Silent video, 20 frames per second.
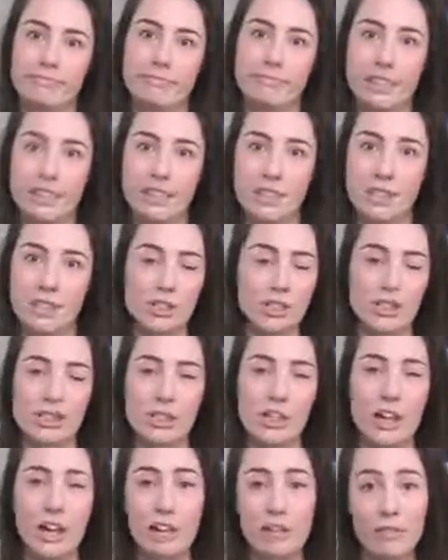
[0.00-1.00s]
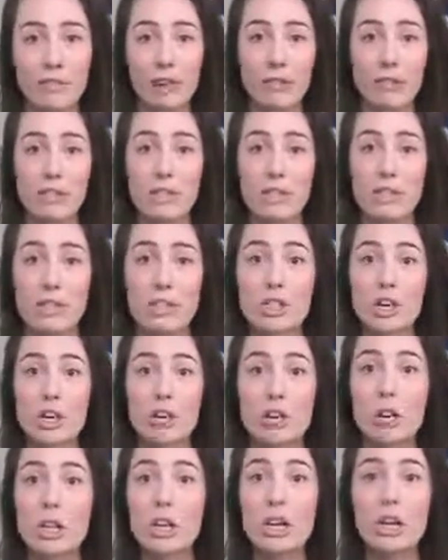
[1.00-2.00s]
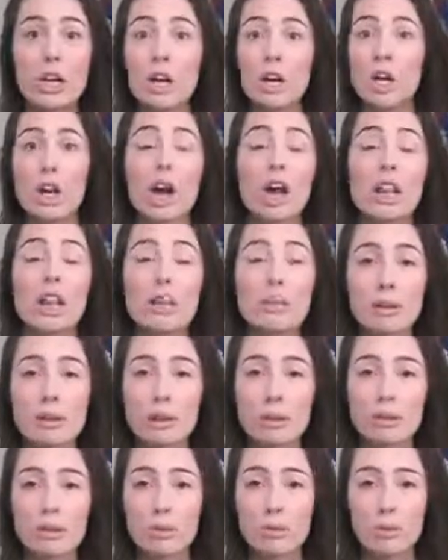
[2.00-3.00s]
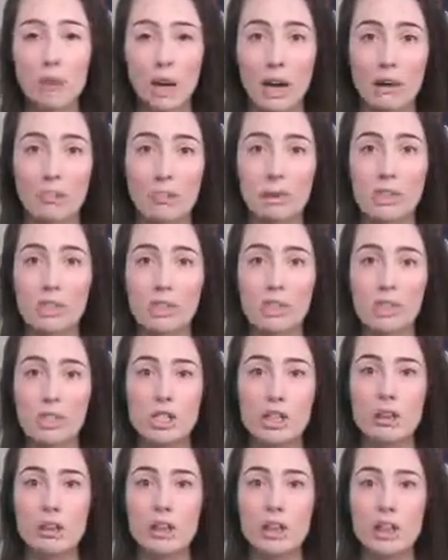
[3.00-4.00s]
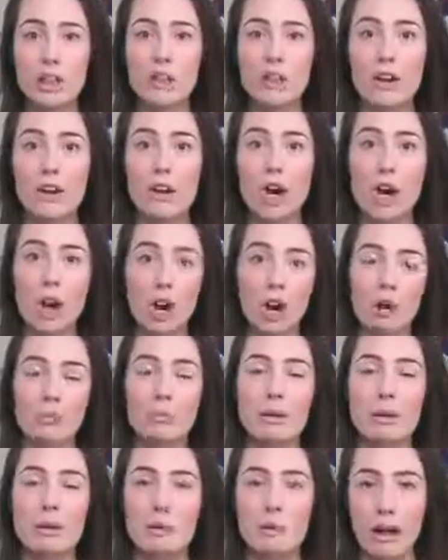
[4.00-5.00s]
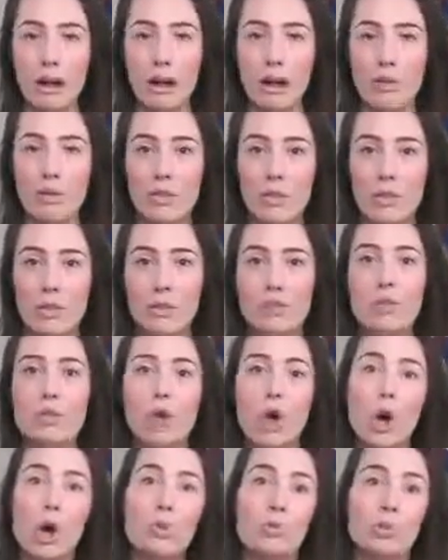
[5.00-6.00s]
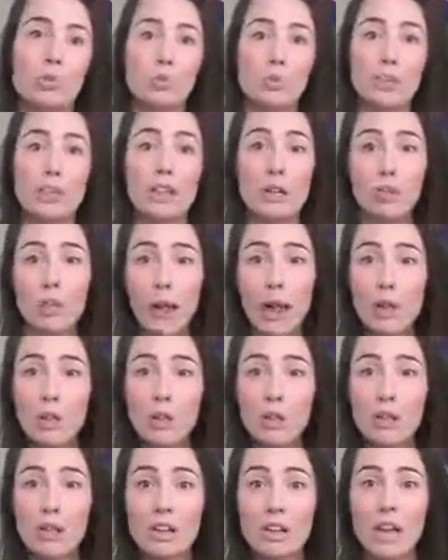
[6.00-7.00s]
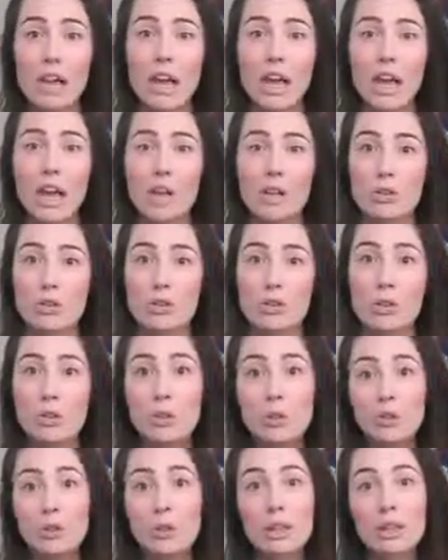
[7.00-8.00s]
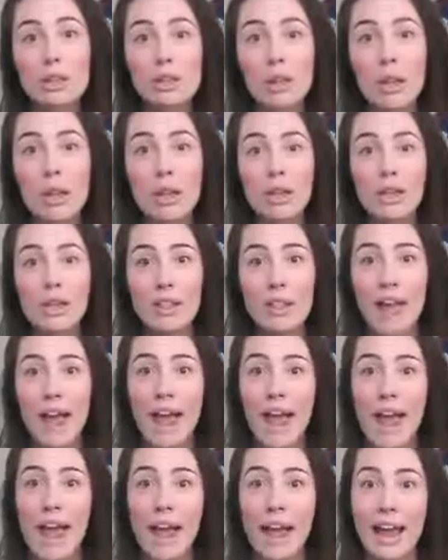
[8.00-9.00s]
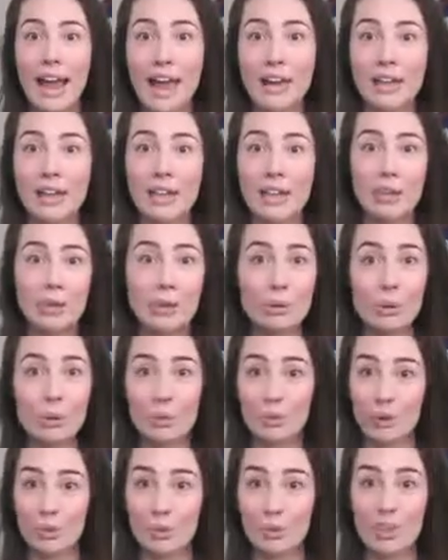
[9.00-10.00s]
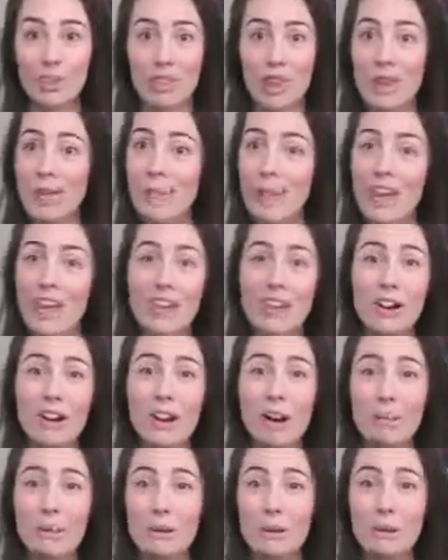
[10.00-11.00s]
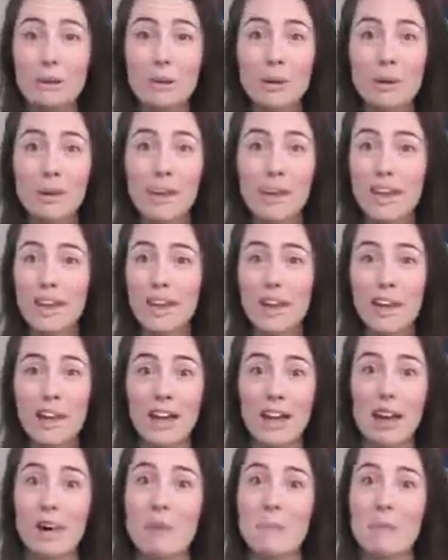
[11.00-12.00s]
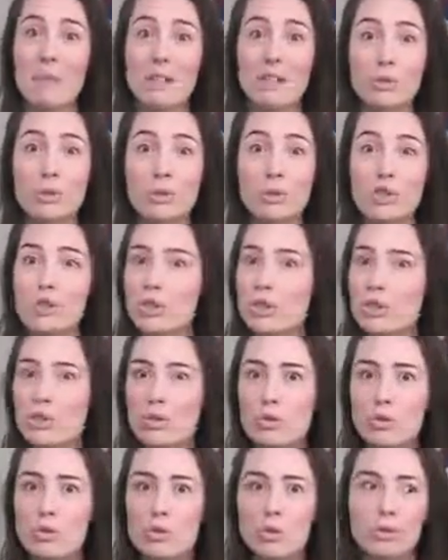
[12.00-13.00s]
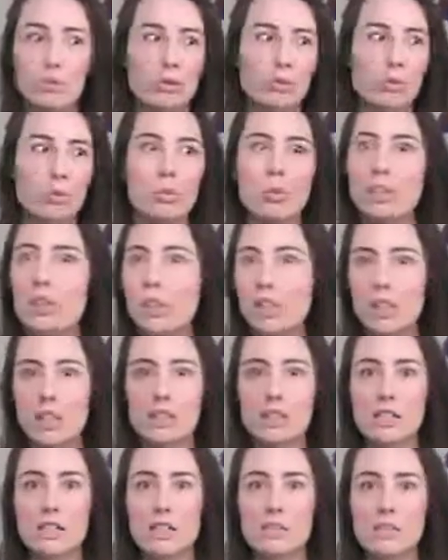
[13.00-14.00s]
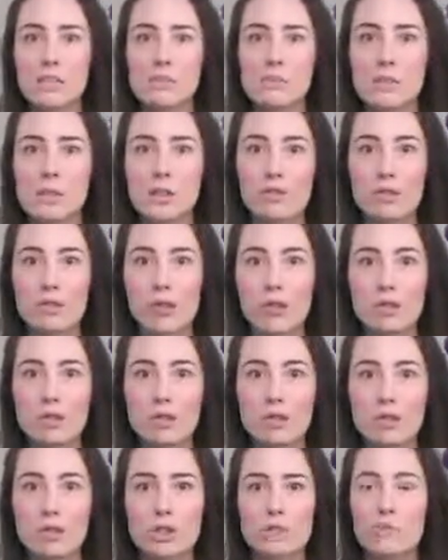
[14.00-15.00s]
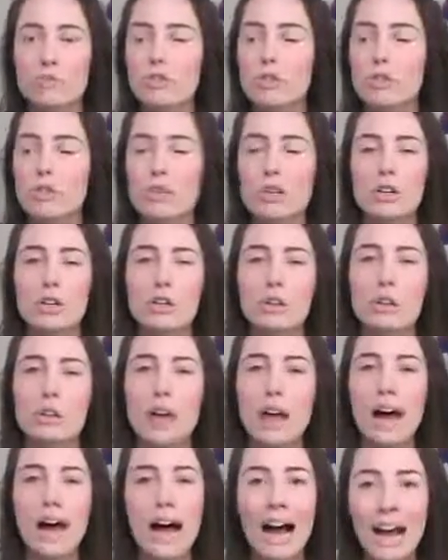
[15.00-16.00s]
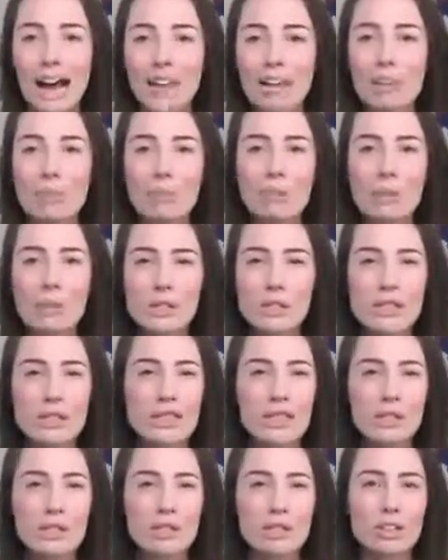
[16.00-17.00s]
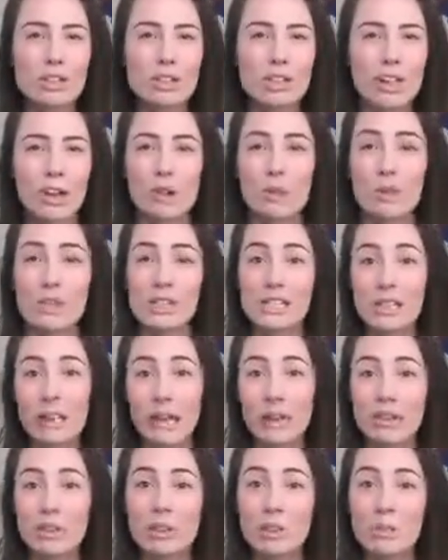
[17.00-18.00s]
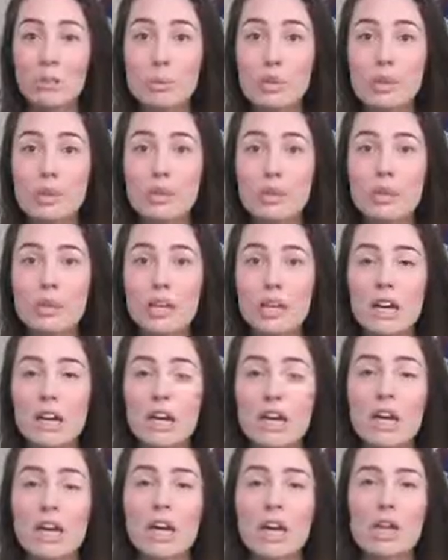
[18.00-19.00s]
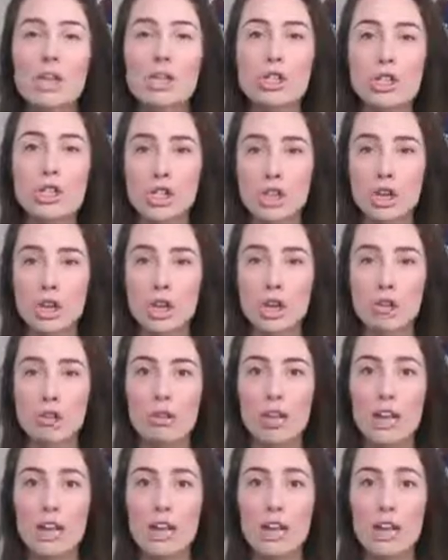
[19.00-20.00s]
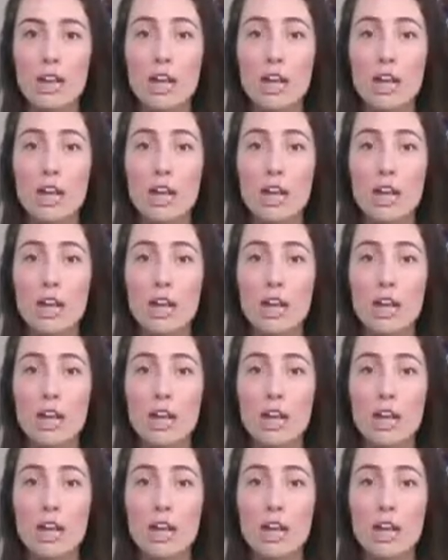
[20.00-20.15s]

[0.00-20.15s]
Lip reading: That's just kind of how it is. So call it whatever you want, but just know that there are people out there who coach really well and who do it really well, and you can work with them. And there are people that are mentors who wouldn't consider themselves a coach. So I don't particularly care what title you put to it. Just know that,